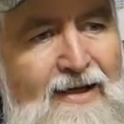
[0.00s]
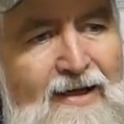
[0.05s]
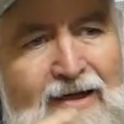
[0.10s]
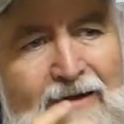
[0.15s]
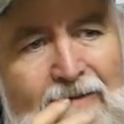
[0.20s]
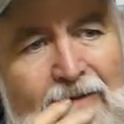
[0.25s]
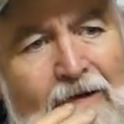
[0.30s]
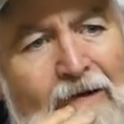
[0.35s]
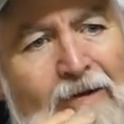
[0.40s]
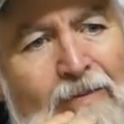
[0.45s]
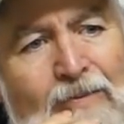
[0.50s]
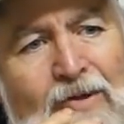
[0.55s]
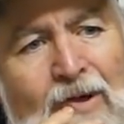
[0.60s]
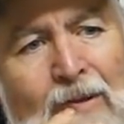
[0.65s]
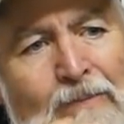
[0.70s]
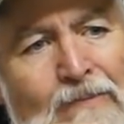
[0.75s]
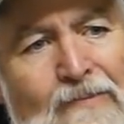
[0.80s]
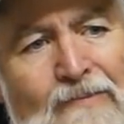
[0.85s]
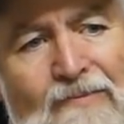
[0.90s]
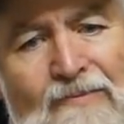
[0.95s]

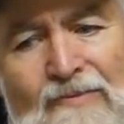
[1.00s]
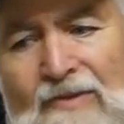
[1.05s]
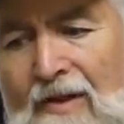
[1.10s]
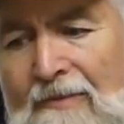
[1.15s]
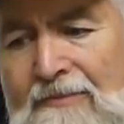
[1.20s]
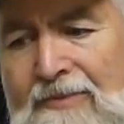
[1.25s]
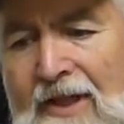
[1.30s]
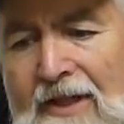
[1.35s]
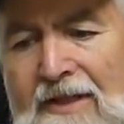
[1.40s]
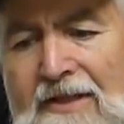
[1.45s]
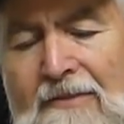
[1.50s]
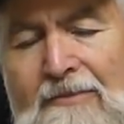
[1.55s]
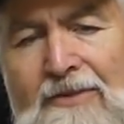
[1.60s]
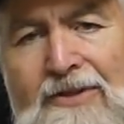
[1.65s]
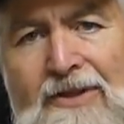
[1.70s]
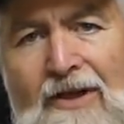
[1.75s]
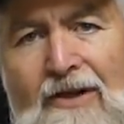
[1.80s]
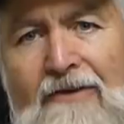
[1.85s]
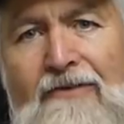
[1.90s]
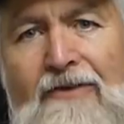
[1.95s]
Anyway, I'm teaching
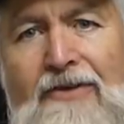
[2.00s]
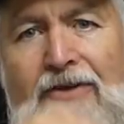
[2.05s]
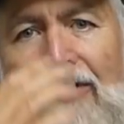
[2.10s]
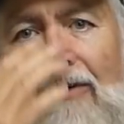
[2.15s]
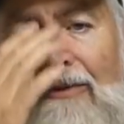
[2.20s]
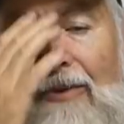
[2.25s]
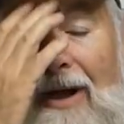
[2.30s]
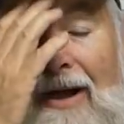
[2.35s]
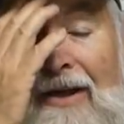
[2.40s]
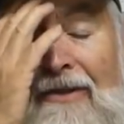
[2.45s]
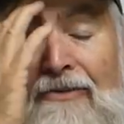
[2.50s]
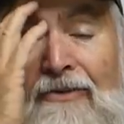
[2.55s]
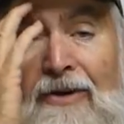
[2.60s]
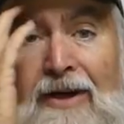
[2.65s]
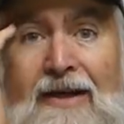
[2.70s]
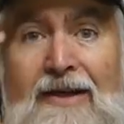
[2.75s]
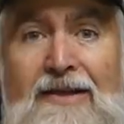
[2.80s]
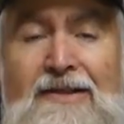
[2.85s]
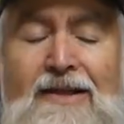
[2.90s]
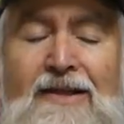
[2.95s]
myself a new way of
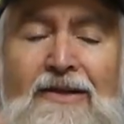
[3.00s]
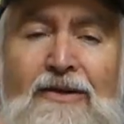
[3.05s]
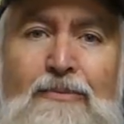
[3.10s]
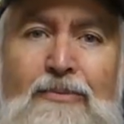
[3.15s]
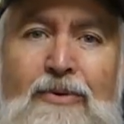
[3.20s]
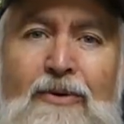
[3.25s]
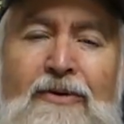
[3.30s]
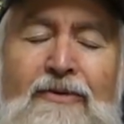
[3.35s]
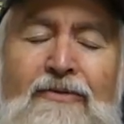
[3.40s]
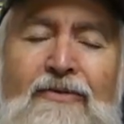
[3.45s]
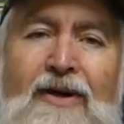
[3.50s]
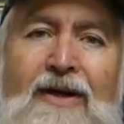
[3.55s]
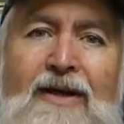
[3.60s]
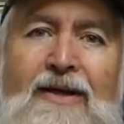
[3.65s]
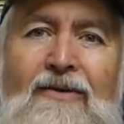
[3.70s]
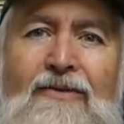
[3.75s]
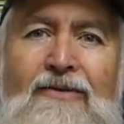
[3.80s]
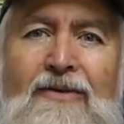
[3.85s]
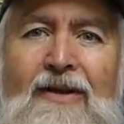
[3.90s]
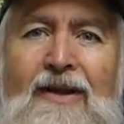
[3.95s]
threading, single point
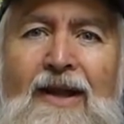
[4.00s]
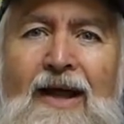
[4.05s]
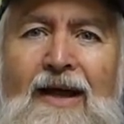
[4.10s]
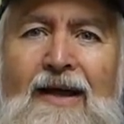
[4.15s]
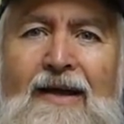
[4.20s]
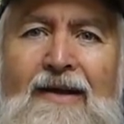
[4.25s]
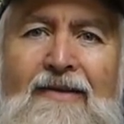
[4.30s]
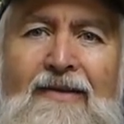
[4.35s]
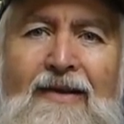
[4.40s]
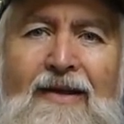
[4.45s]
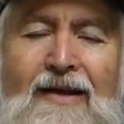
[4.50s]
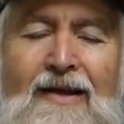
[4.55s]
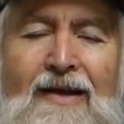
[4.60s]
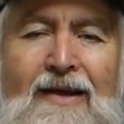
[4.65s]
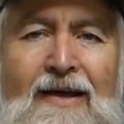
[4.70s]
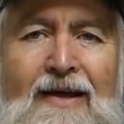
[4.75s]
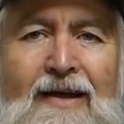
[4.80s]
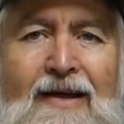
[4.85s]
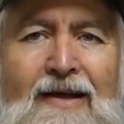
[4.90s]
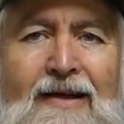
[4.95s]
threading on the lathe,
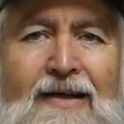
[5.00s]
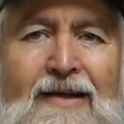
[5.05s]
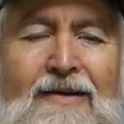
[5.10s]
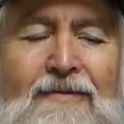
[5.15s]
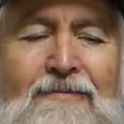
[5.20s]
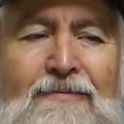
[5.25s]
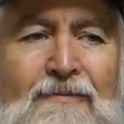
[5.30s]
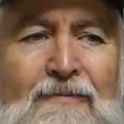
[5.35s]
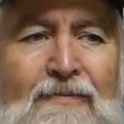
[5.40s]
and